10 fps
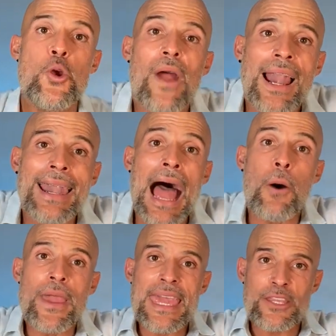You're
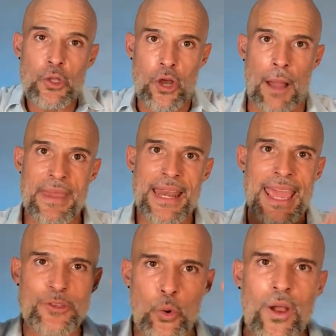allowing it to come
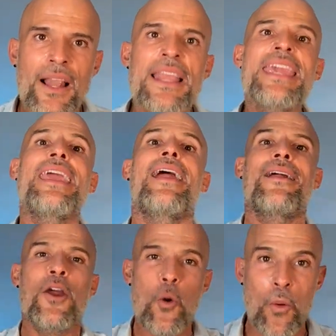in and to
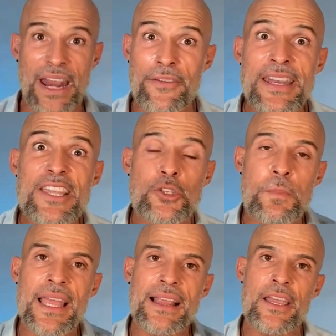clear whatever
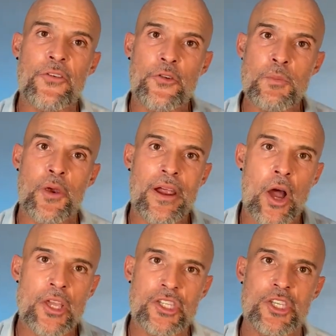needs to be cleared from
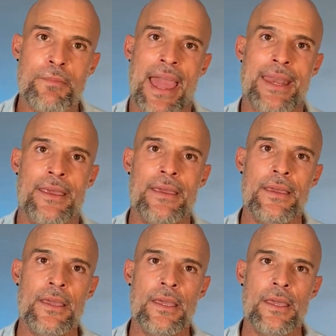your unconscious mind.
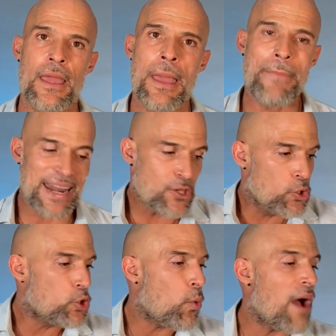
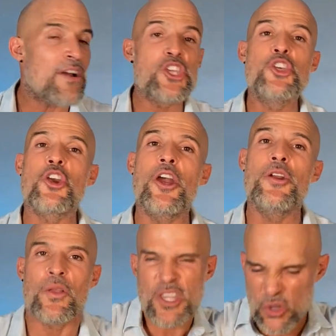But it's good to have a
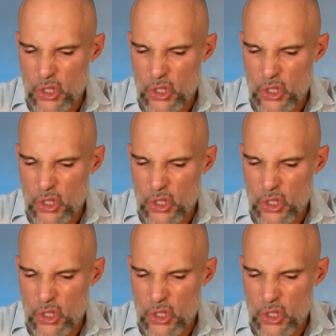journal.